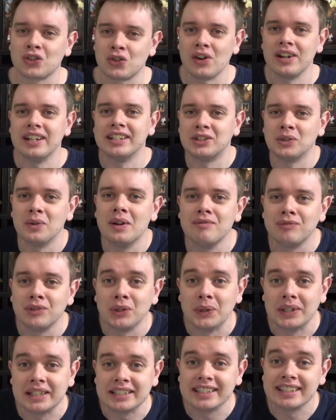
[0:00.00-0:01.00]
trying to
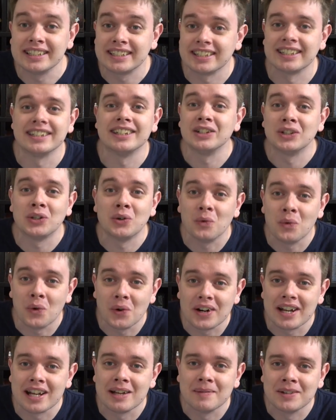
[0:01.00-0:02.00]
influence it so that the
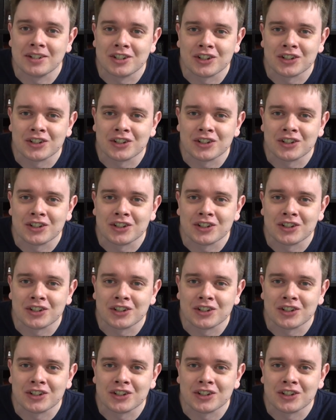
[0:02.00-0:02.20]
war game is